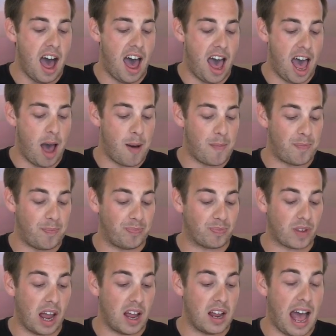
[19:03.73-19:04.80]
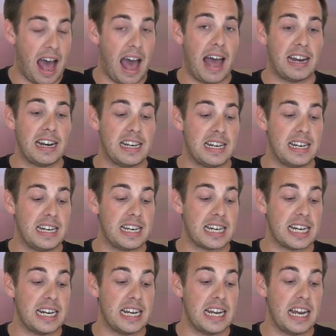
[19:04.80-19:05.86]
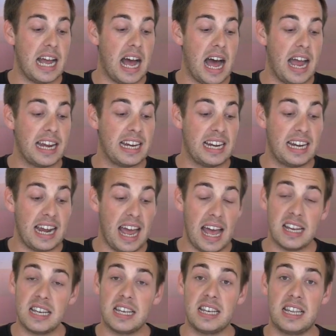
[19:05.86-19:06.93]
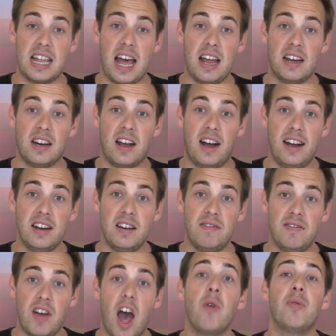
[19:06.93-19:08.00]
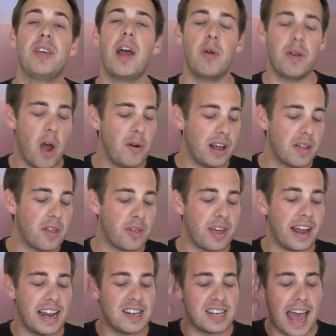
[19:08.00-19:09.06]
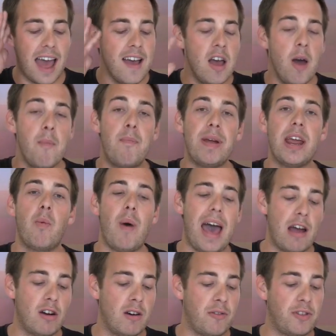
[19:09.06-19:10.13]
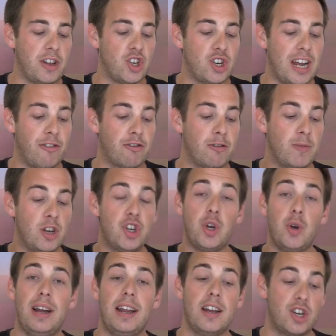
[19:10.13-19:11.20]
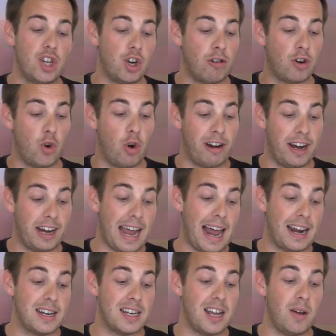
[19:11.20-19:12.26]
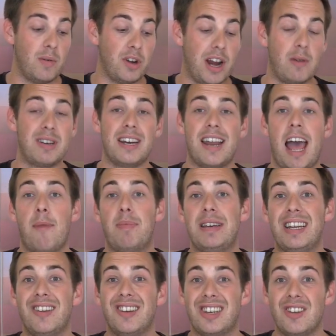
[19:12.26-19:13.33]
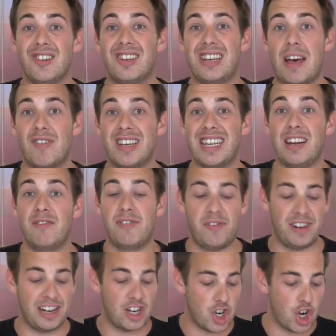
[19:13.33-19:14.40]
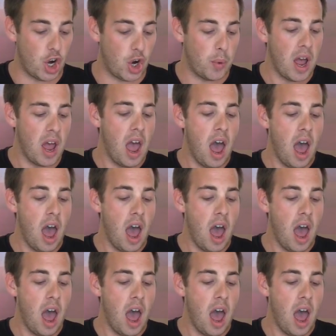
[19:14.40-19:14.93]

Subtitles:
And I guess that kind of... Oh, the only other thing is, yeah, be aware of the shift from the Julian to the Gregorian calendar. You know, didn't happen until 1752.